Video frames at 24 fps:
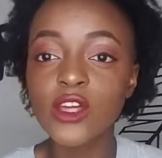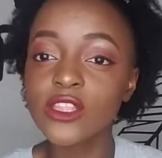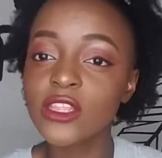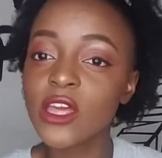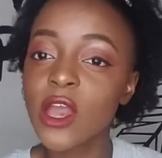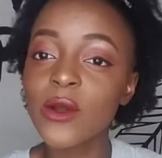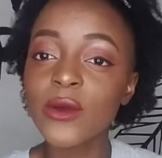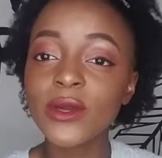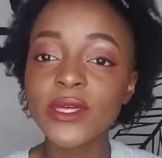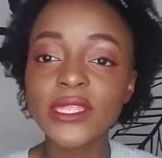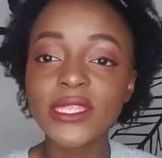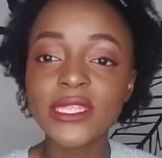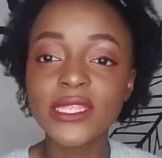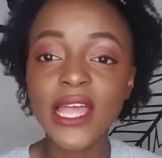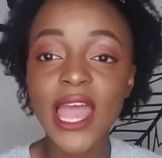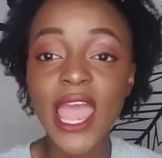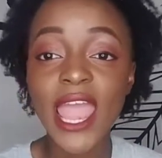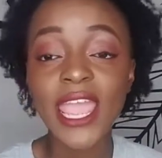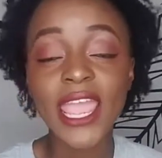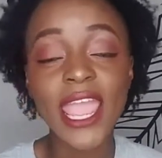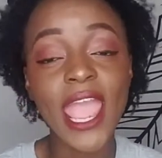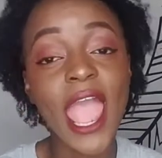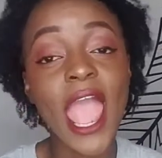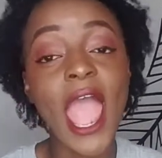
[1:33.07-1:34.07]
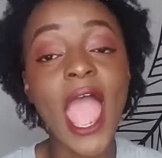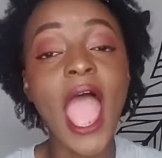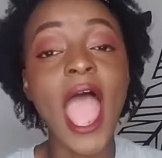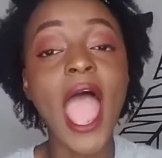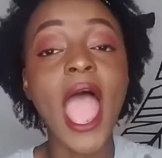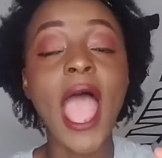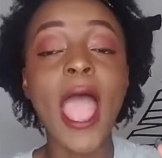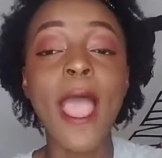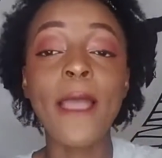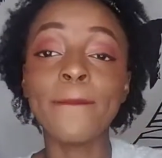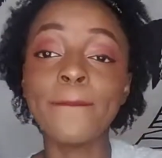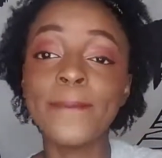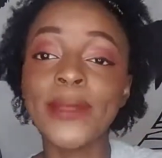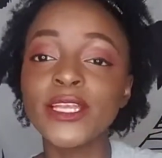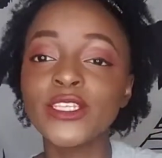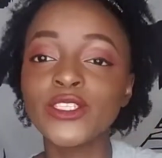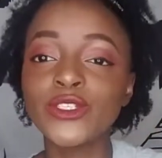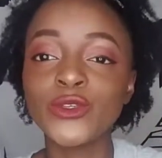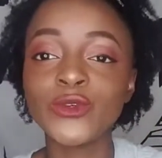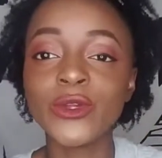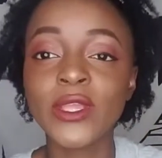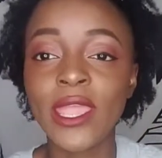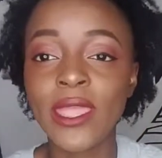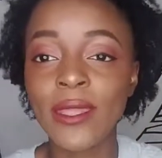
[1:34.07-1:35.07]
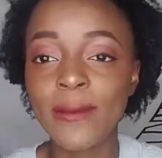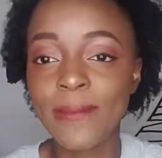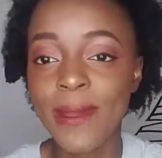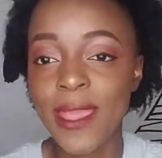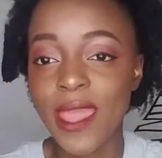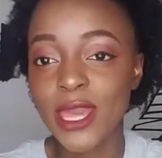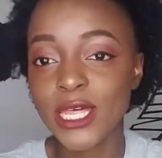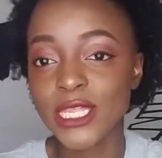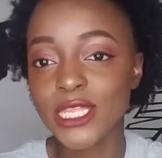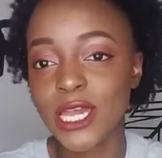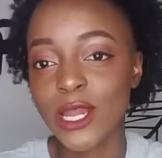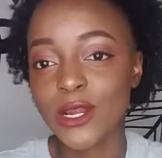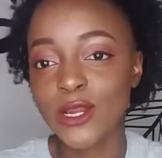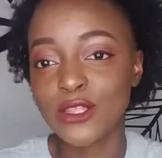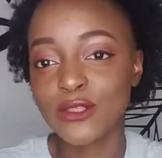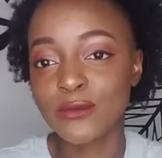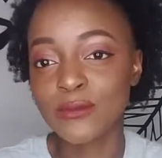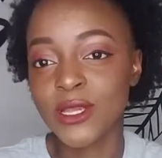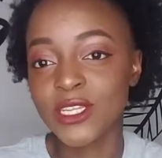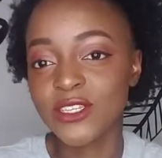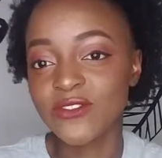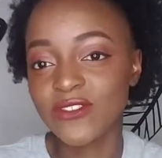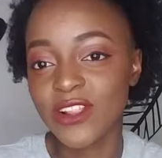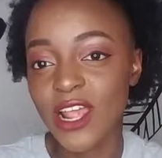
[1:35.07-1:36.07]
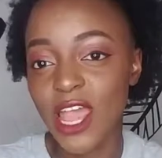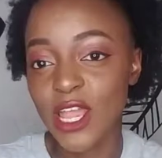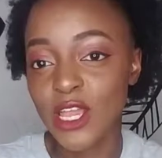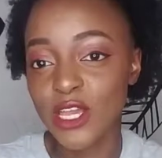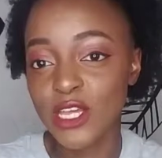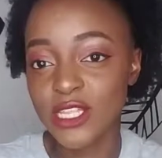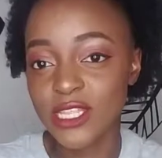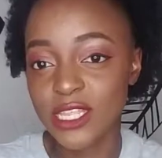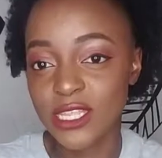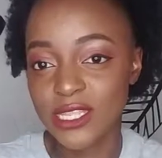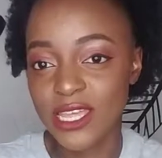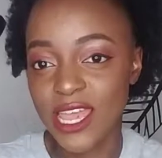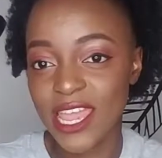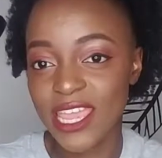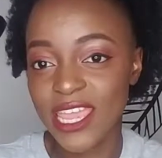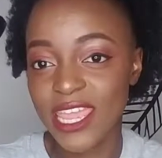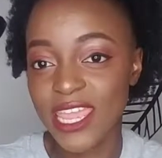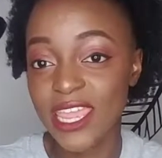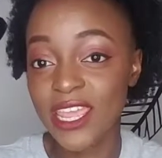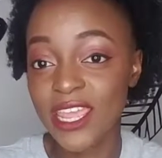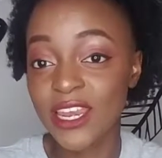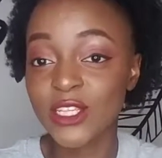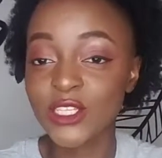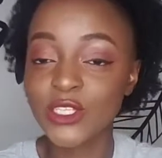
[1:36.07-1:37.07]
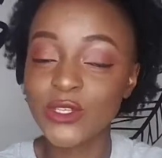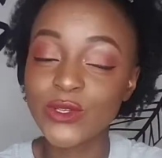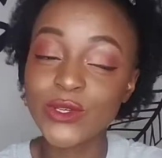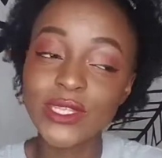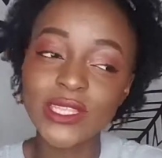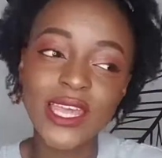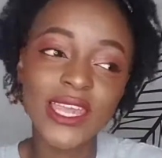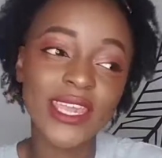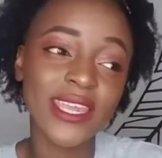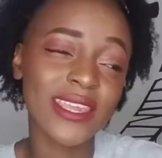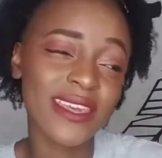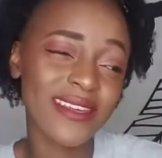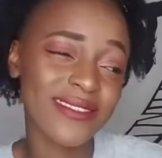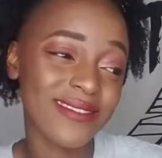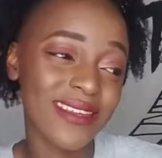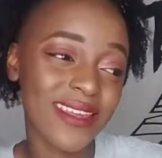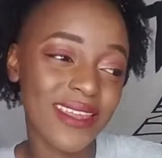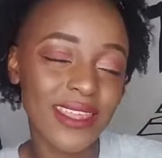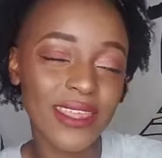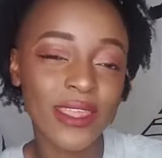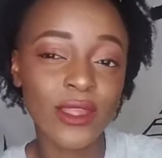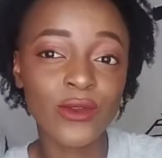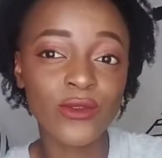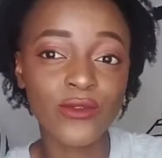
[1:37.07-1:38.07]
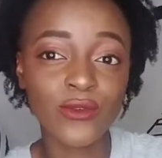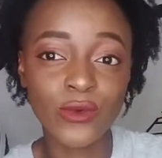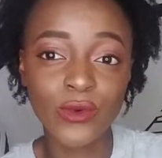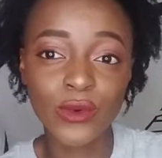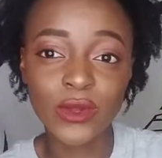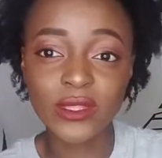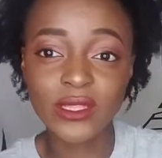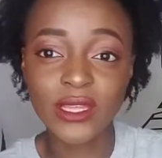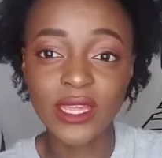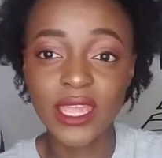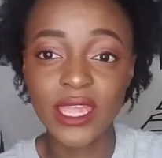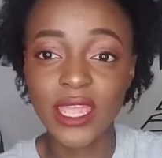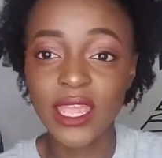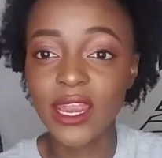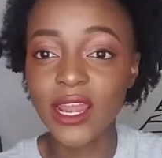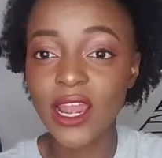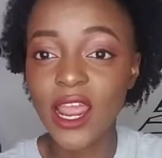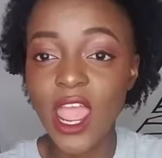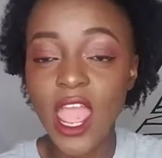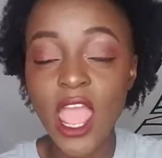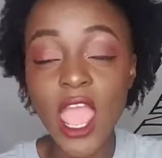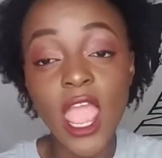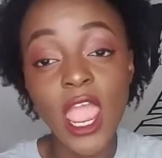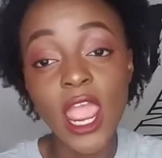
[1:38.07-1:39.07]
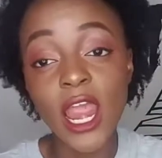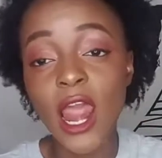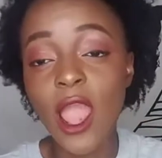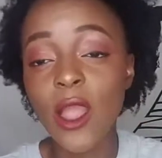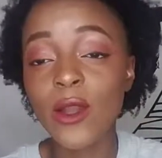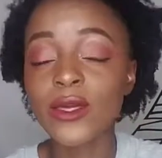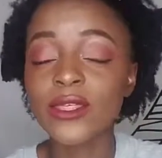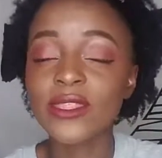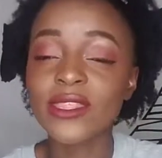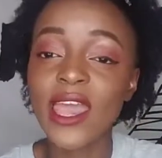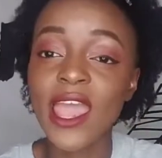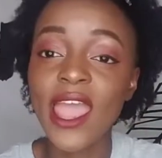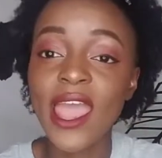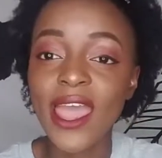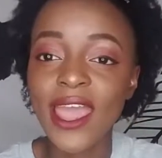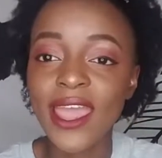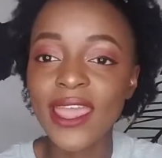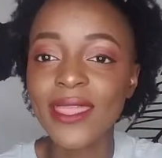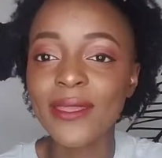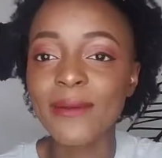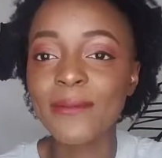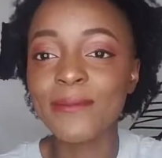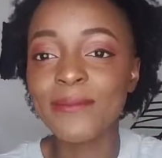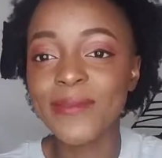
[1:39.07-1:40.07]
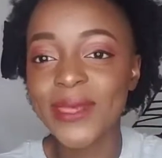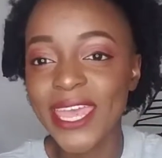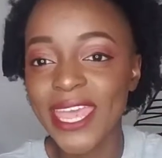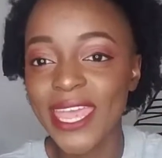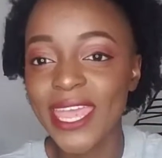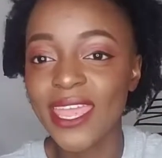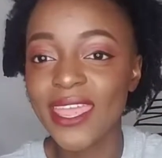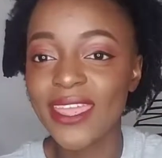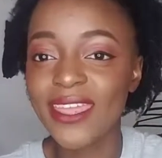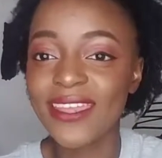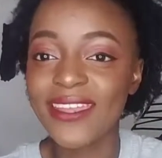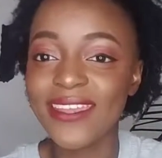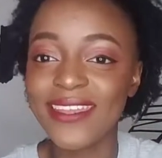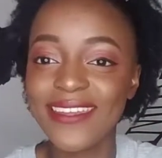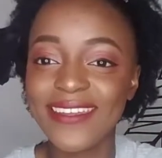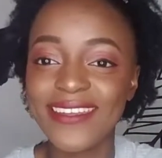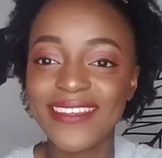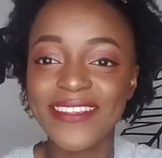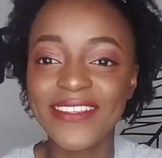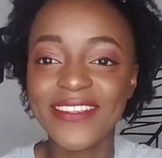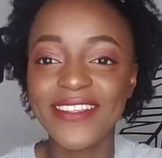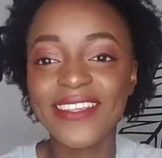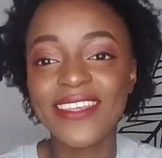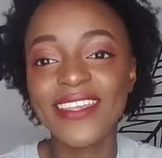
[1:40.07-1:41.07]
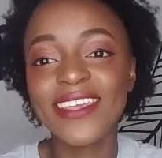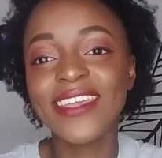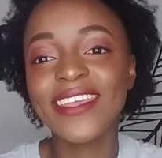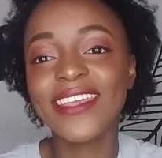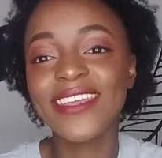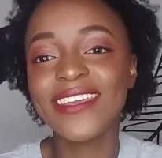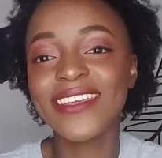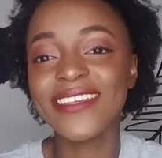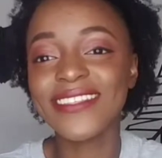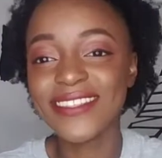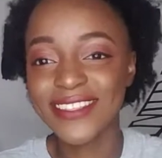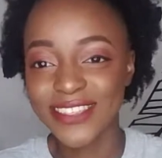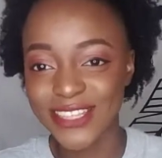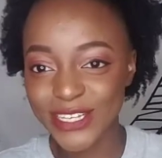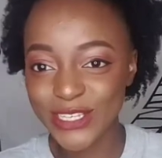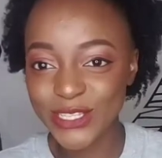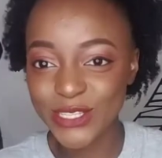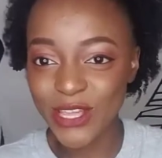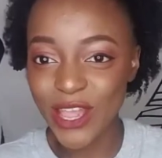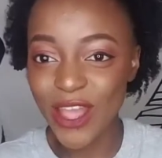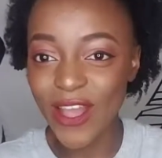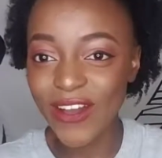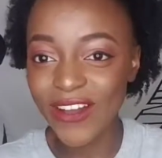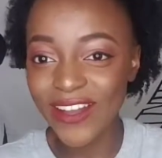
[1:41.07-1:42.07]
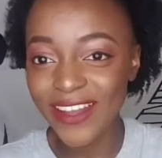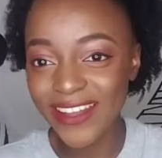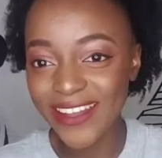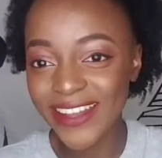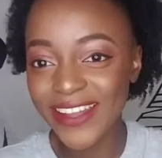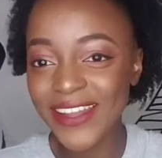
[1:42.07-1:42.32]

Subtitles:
So I was like, I bet you can't pass out as much flyers as I can. And she was like, yes, I can. Of course I can. And I was like, I bet. Let's go.